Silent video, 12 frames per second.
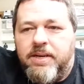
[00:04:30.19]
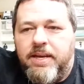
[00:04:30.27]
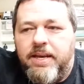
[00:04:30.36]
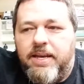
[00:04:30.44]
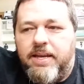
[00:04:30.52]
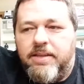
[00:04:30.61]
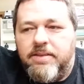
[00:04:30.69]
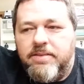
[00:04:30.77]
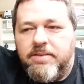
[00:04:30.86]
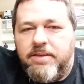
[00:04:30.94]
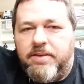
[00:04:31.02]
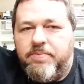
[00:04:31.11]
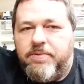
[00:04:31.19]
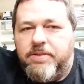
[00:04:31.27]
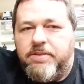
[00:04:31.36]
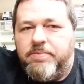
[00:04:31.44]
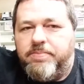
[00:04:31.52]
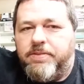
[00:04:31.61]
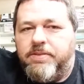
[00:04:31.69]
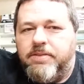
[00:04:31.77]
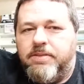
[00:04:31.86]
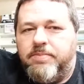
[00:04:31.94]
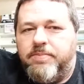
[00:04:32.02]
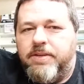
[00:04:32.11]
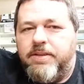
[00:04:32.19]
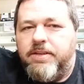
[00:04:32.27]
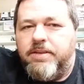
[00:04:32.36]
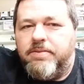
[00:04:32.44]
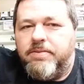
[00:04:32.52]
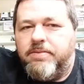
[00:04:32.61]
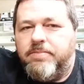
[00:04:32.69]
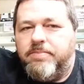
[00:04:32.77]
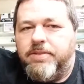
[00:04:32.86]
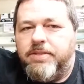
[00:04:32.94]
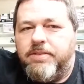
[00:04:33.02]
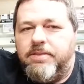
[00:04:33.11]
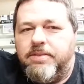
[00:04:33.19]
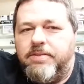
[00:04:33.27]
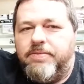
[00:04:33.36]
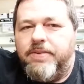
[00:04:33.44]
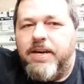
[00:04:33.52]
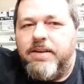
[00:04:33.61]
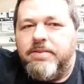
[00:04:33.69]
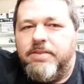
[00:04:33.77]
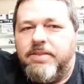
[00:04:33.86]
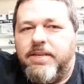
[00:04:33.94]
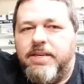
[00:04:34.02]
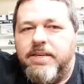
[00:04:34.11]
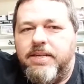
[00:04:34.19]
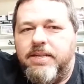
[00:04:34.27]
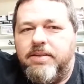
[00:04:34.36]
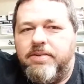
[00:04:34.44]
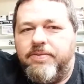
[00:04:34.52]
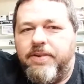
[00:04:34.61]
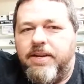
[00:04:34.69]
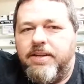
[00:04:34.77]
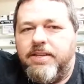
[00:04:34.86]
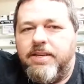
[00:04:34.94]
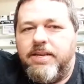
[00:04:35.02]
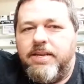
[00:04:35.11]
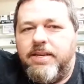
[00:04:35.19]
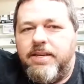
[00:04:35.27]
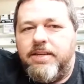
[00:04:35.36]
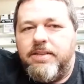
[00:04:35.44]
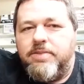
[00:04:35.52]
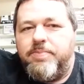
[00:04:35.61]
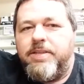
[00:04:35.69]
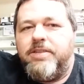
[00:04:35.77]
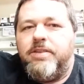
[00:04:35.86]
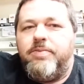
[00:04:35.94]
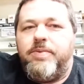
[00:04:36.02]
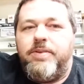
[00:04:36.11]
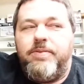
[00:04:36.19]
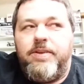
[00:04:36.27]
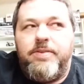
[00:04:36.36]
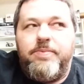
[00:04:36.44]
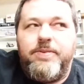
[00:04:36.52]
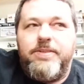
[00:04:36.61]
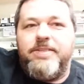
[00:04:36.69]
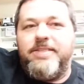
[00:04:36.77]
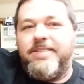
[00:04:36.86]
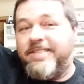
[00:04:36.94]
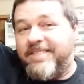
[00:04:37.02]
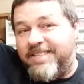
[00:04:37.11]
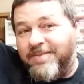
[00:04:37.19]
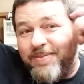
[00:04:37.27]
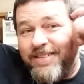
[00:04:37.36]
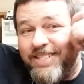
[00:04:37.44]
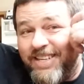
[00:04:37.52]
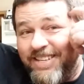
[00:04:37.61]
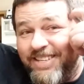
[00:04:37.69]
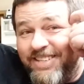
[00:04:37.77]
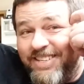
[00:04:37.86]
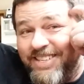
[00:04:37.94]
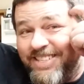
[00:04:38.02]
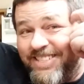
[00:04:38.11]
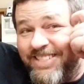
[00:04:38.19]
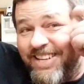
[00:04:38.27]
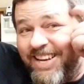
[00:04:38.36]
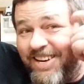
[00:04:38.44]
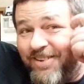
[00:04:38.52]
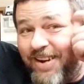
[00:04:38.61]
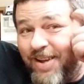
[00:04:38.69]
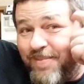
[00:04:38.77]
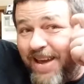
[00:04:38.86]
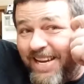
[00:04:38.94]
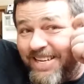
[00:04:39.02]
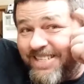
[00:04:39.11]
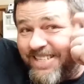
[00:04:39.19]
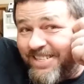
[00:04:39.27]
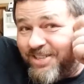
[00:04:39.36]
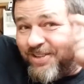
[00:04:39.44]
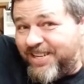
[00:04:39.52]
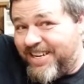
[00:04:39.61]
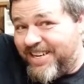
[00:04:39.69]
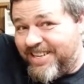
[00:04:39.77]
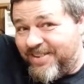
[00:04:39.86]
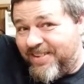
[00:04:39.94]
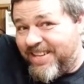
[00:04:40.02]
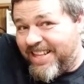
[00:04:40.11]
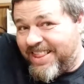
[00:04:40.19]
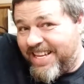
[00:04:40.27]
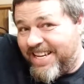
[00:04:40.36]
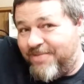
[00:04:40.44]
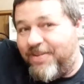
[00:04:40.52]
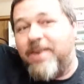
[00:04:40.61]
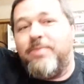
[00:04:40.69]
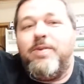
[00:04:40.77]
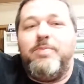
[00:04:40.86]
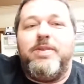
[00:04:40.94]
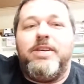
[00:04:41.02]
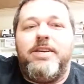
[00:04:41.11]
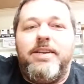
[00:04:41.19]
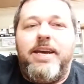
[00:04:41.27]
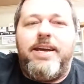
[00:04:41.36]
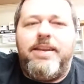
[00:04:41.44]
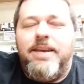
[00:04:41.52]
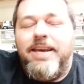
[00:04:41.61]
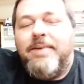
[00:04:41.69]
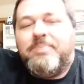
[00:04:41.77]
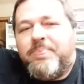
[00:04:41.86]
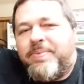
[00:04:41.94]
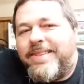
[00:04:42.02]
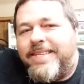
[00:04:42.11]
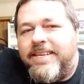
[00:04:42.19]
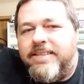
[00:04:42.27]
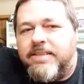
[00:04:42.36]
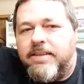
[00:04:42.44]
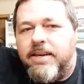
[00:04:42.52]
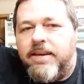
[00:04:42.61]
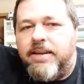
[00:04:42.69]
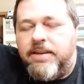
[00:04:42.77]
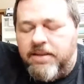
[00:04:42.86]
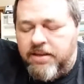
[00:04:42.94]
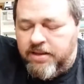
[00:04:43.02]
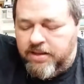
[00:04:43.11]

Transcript: And didn't want to spend any money on putting new valves in that head or finding that head, especially when there was, you know, a bunch of other engines laying around Madness Central here doing nothing. Found one with a good head, decent head.